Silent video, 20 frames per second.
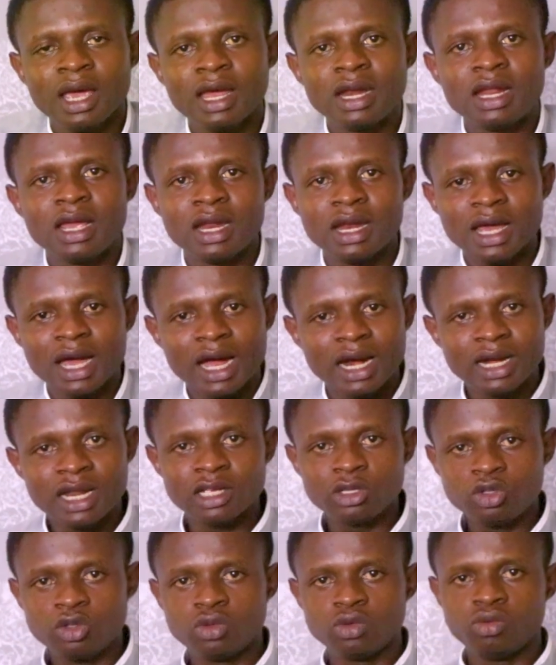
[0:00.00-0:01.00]
and then
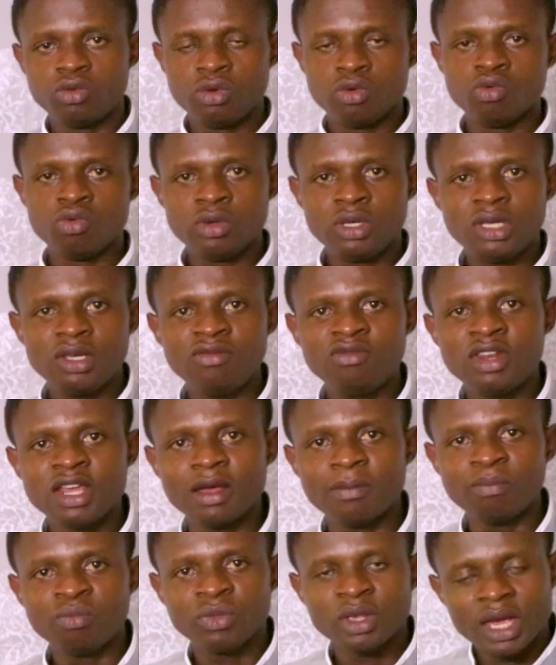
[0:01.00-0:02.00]
others too, you give
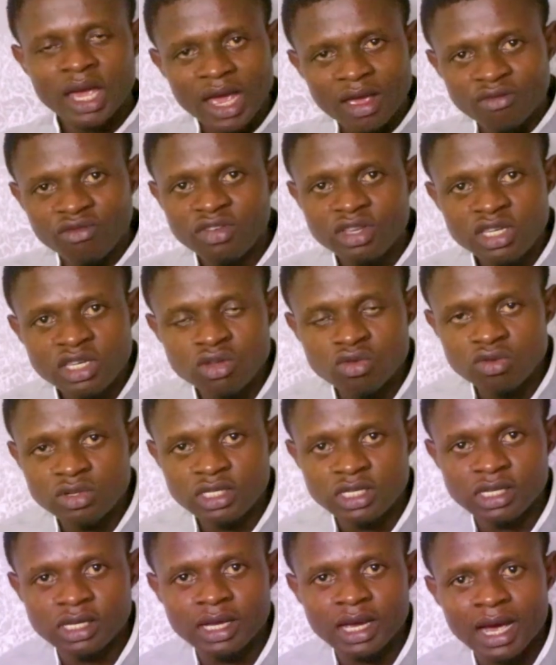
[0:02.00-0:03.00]
them heavy
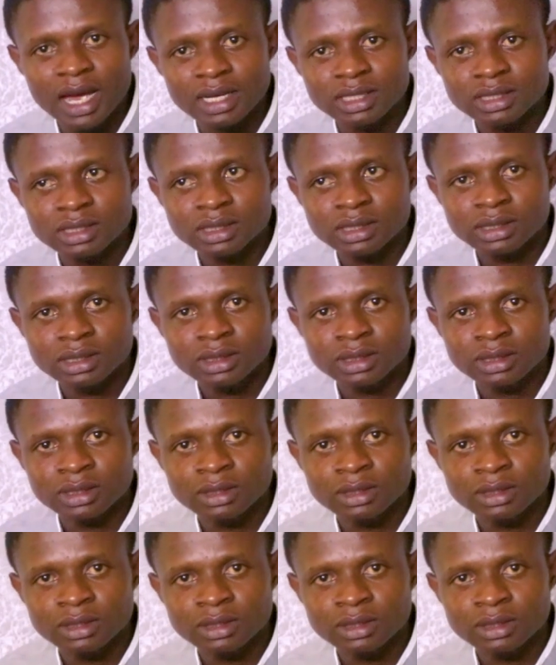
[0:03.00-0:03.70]
duty cars.